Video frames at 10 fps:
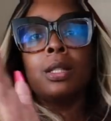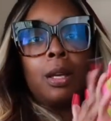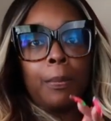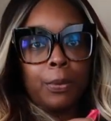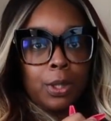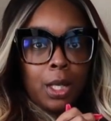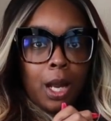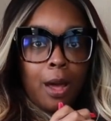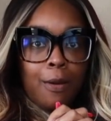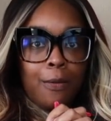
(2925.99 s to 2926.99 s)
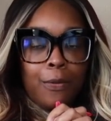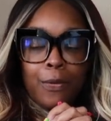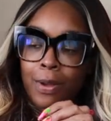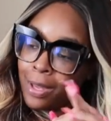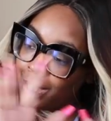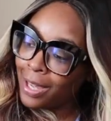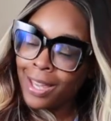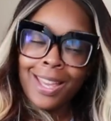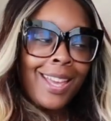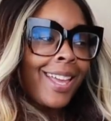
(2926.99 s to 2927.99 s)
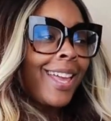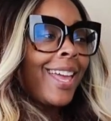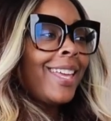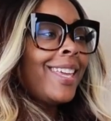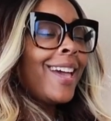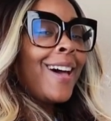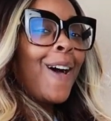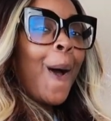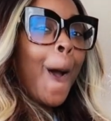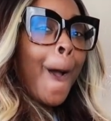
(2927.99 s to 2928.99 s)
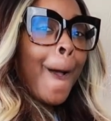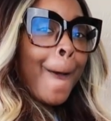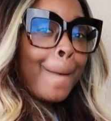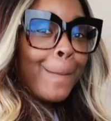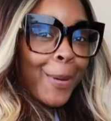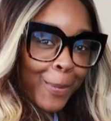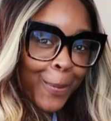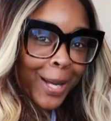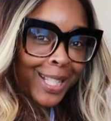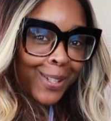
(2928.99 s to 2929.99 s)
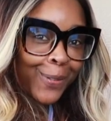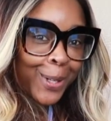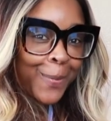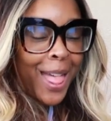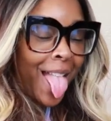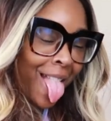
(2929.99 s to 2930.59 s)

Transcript: 10% off. And yeah, let me put my stuff up.